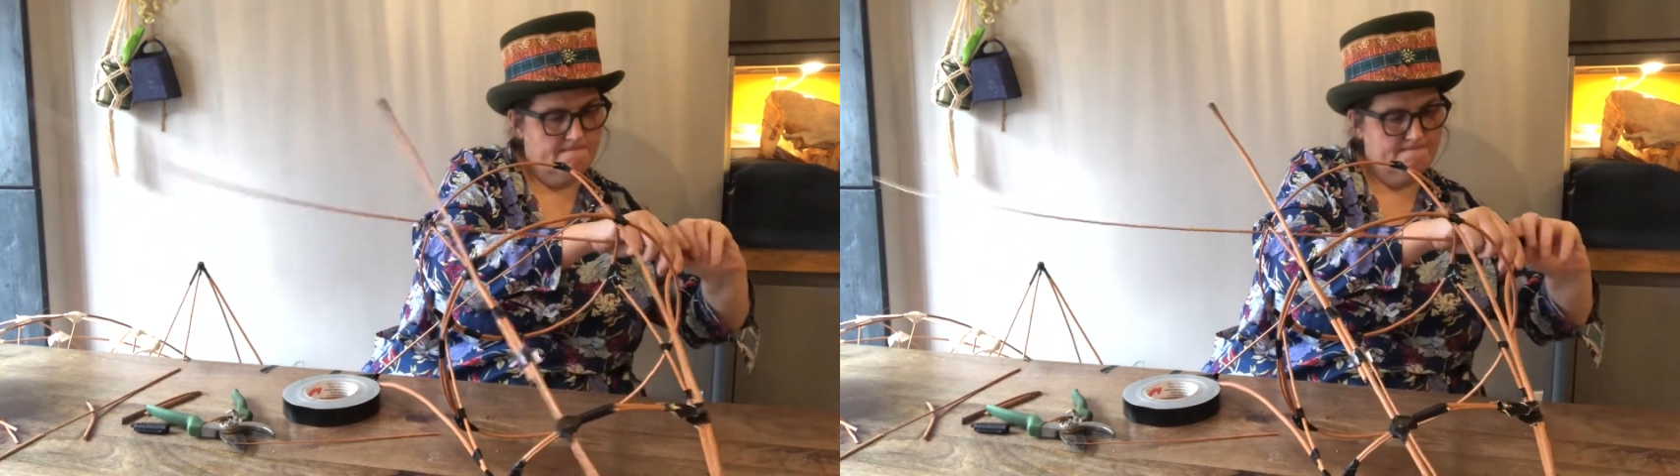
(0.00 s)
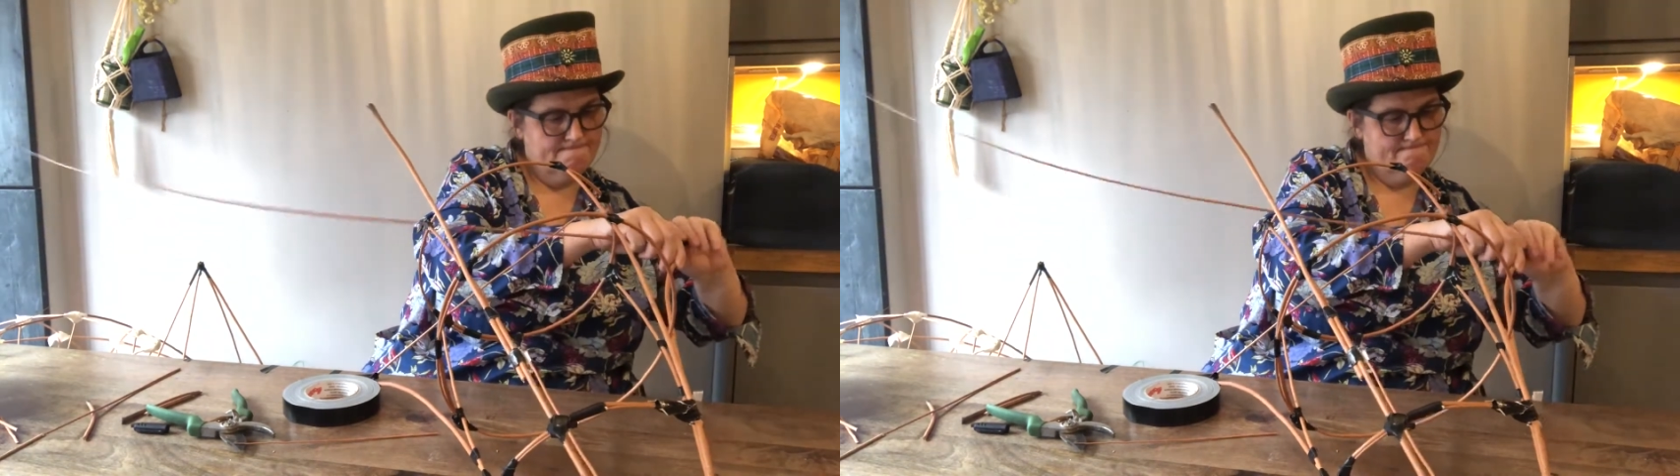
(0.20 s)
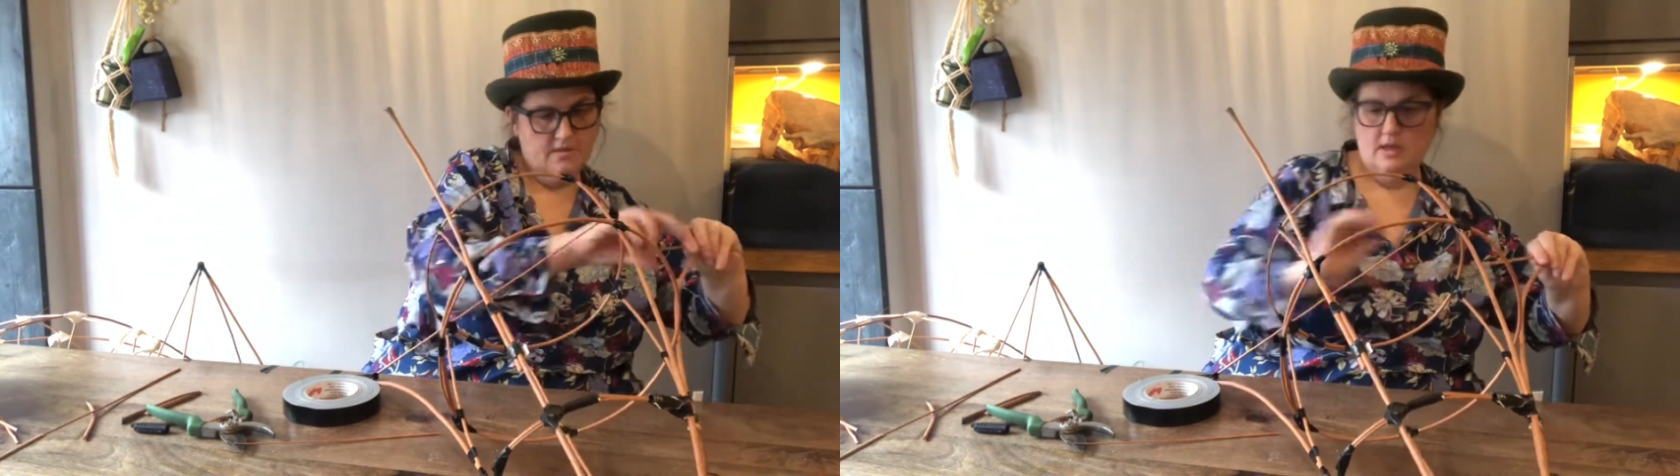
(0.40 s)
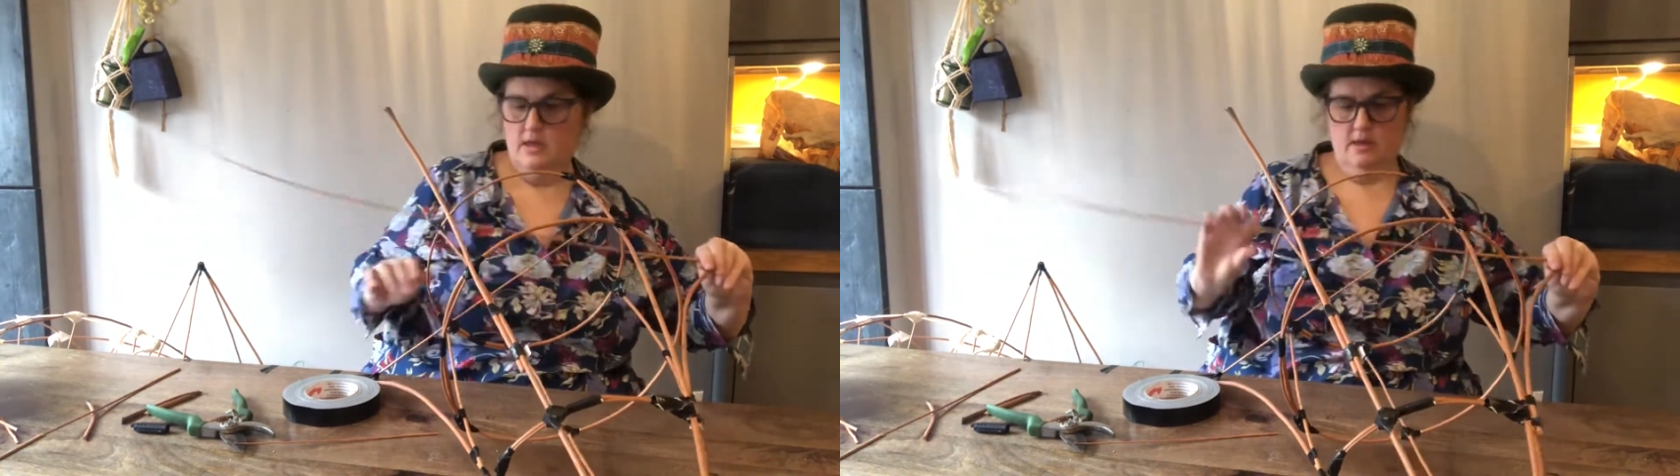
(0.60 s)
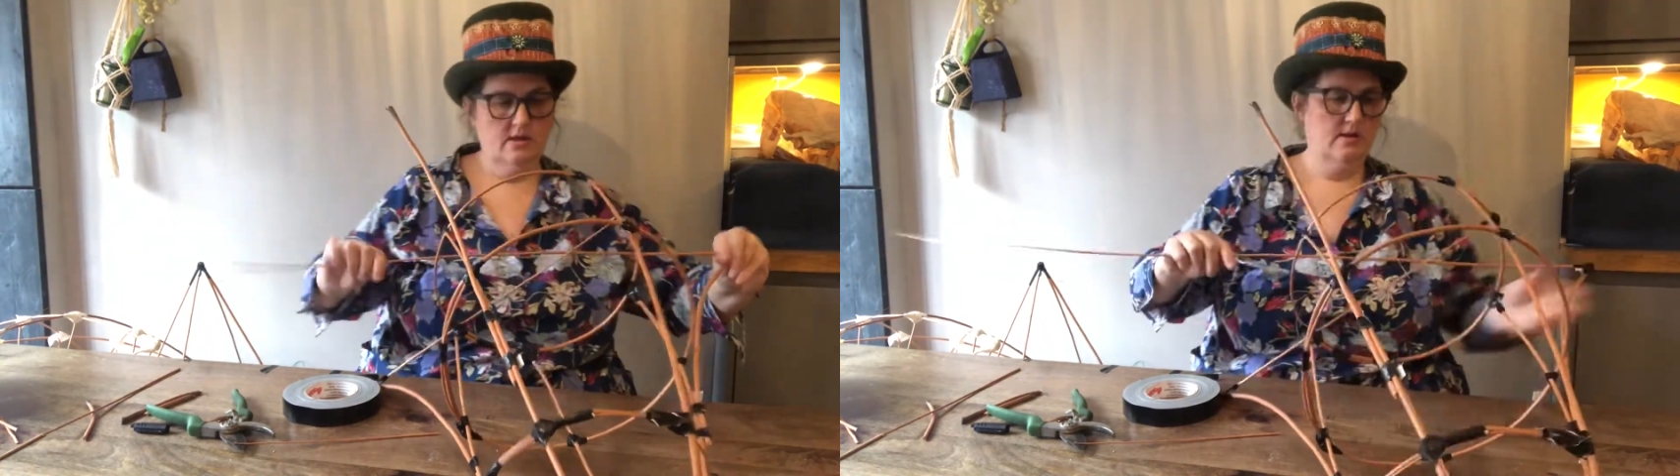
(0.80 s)
So I'm just
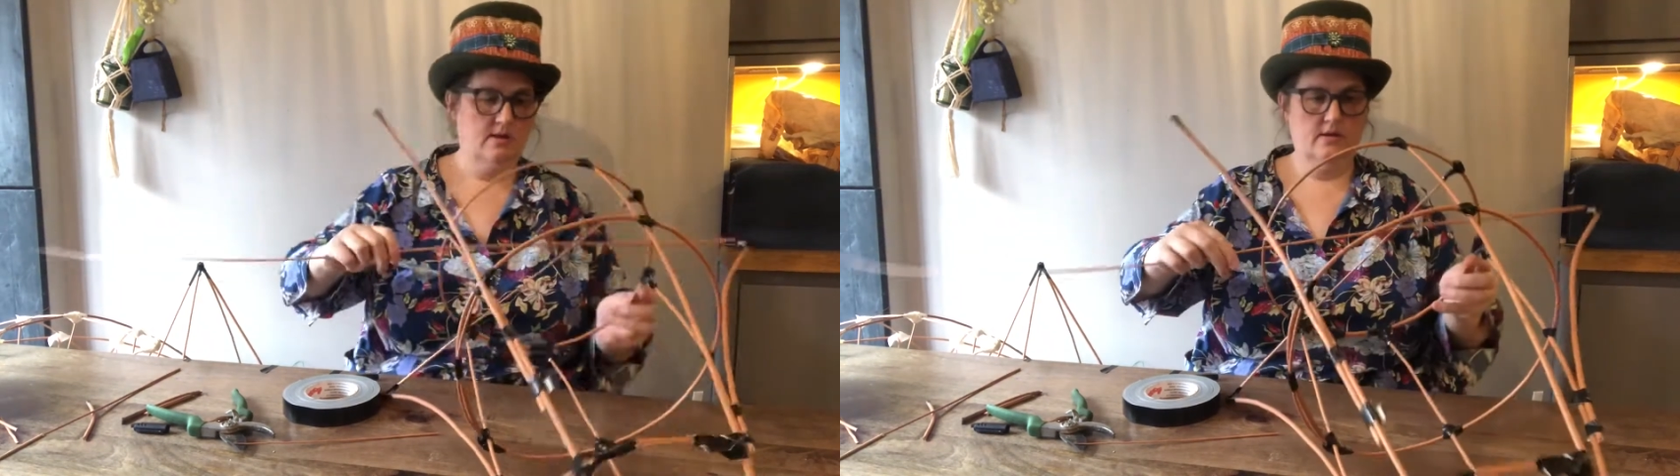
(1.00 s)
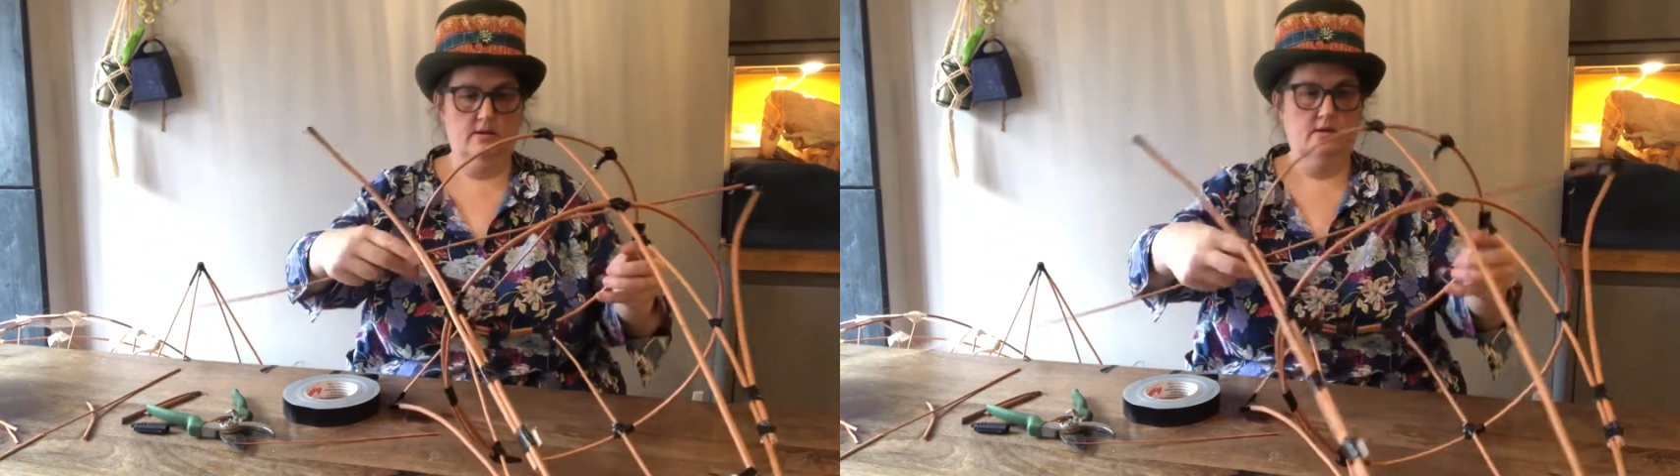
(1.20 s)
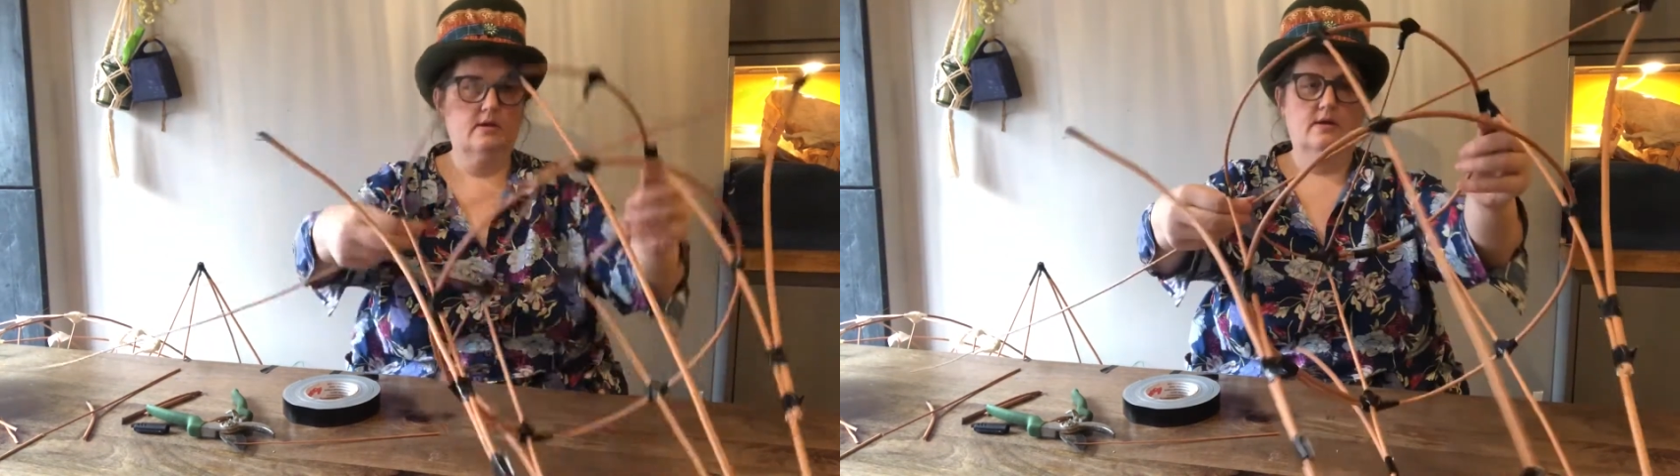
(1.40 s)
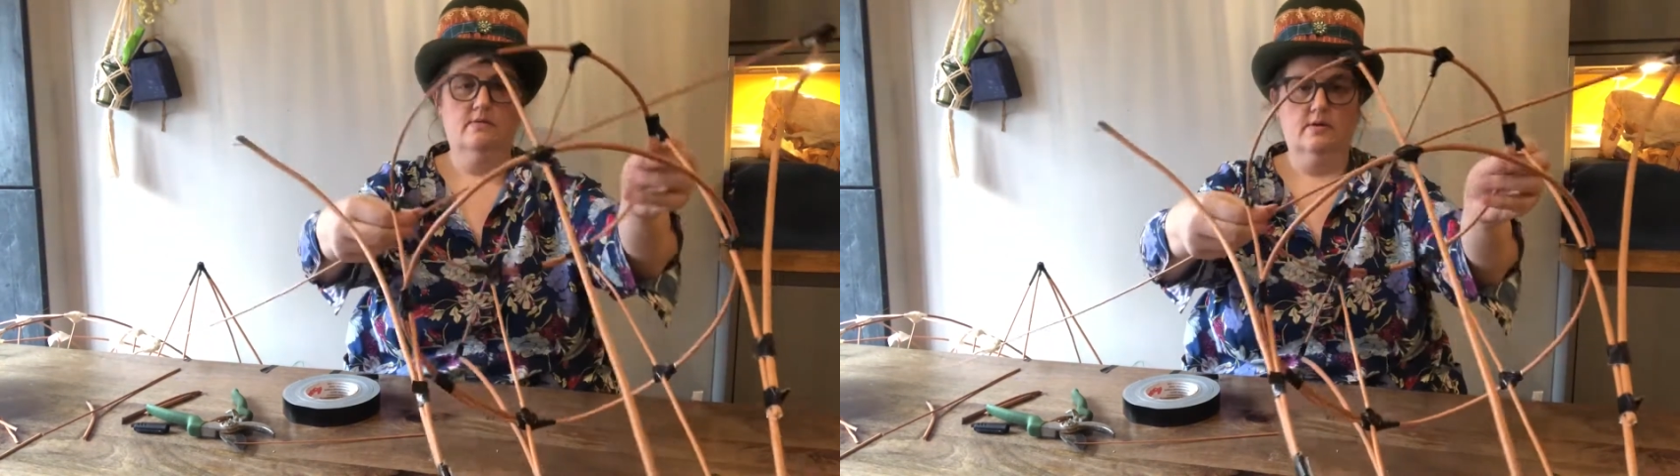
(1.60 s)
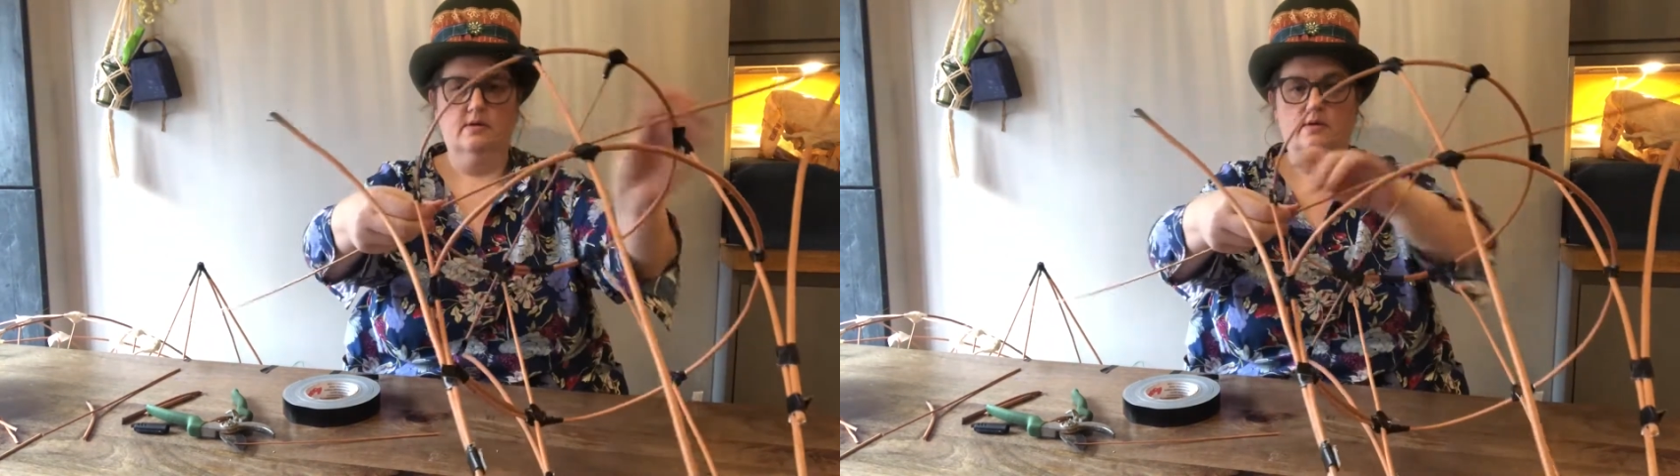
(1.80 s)
putting my bottom
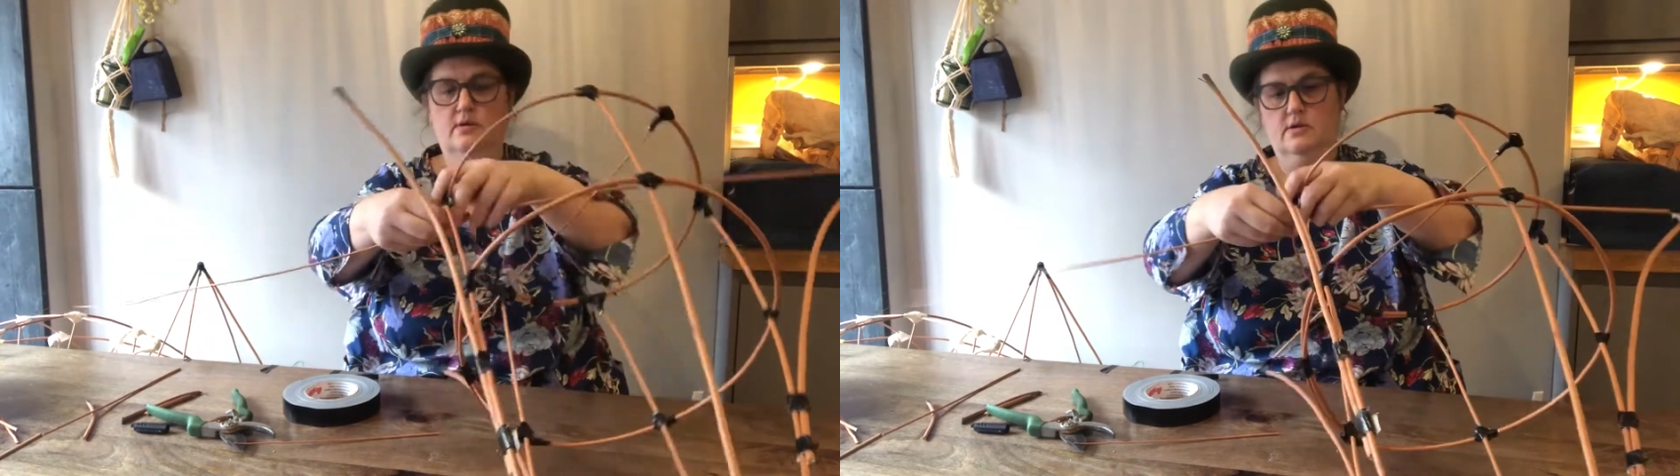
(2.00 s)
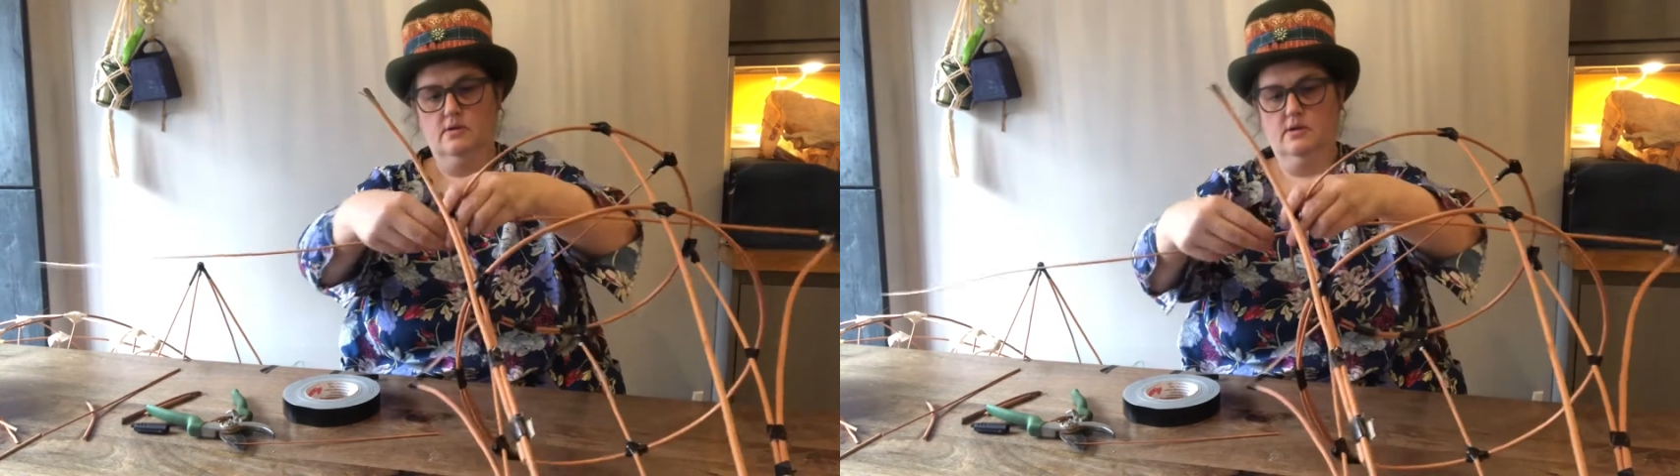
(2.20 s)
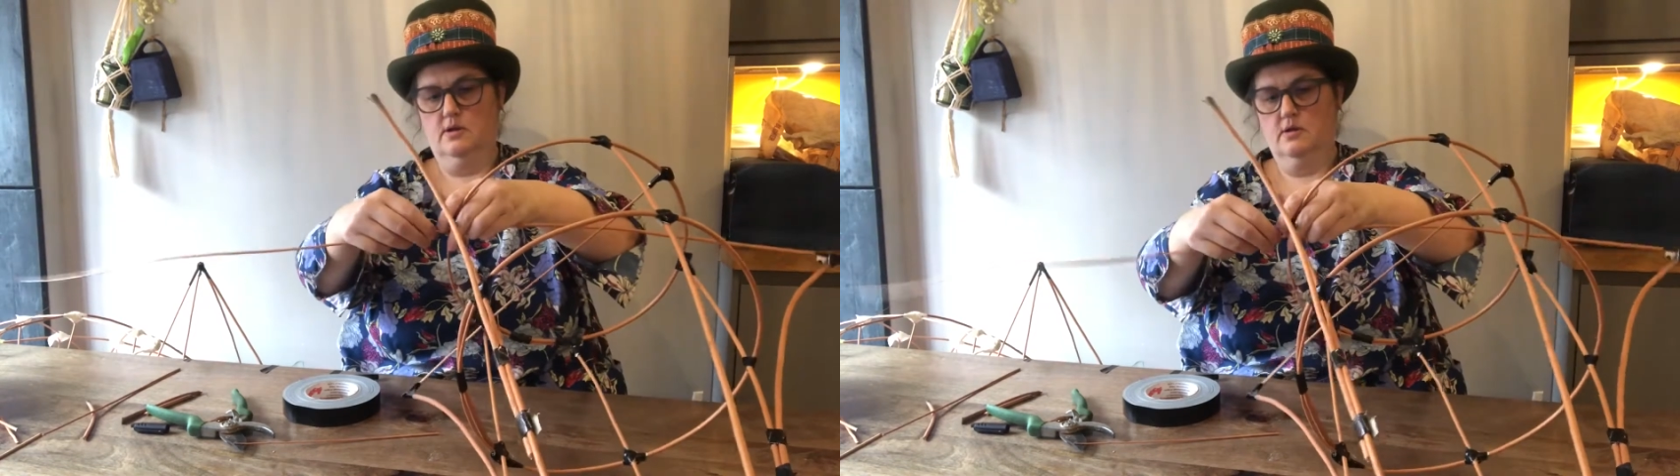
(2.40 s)
bases on.